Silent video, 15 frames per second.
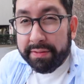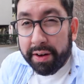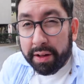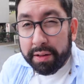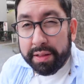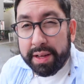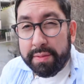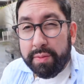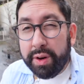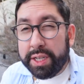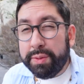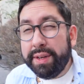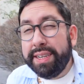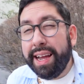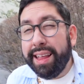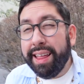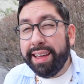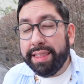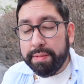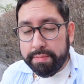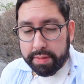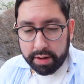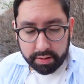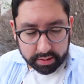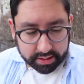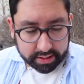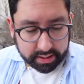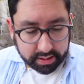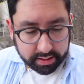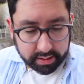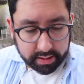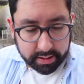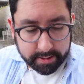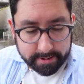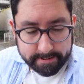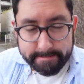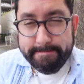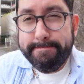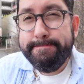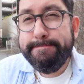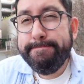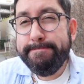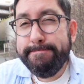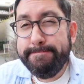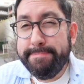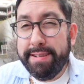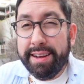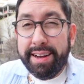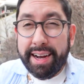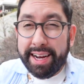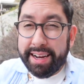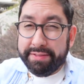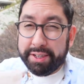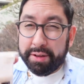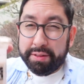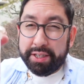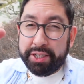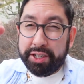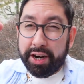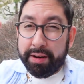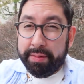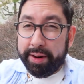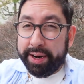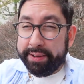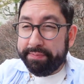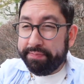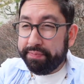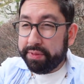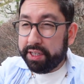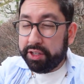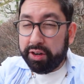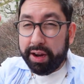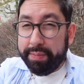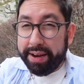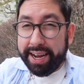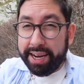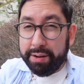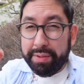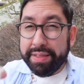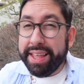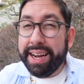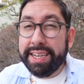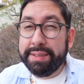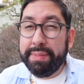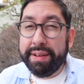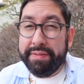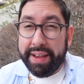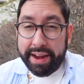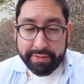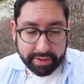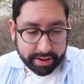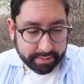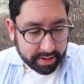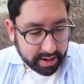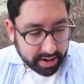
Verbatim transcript: of all of them, which one do I like the most? I'd have to go with the strawberry banana one. That is my favorite,